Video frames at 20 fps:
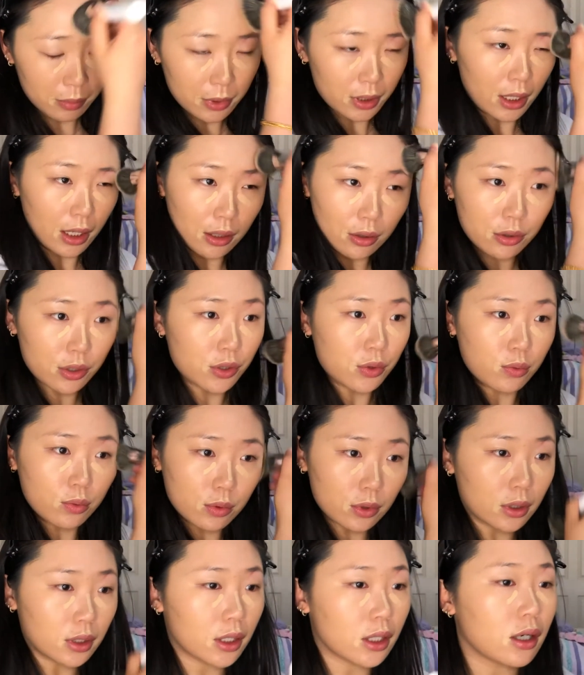That looks
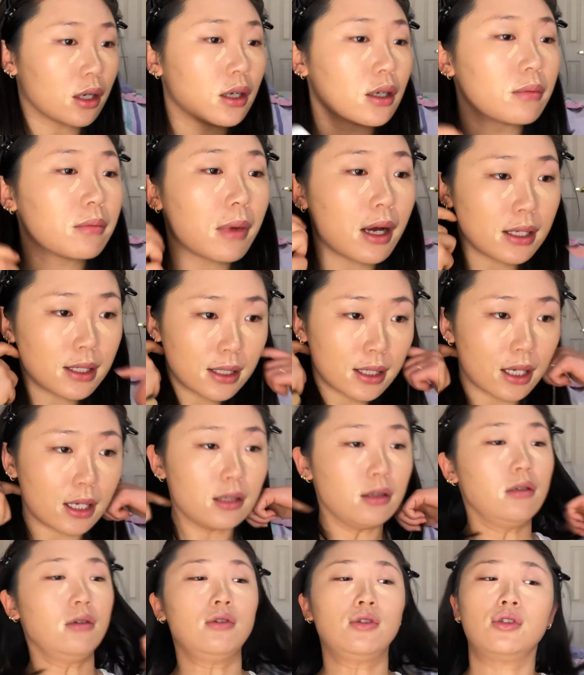really good. My
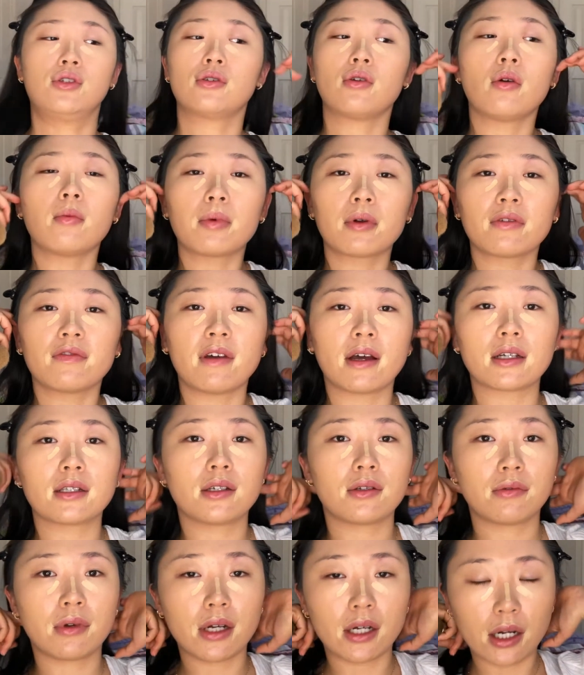skin looks so
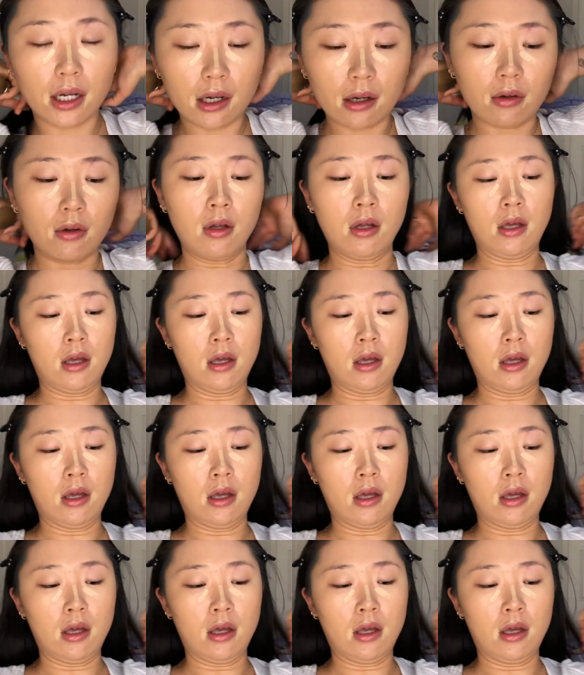perfected right now.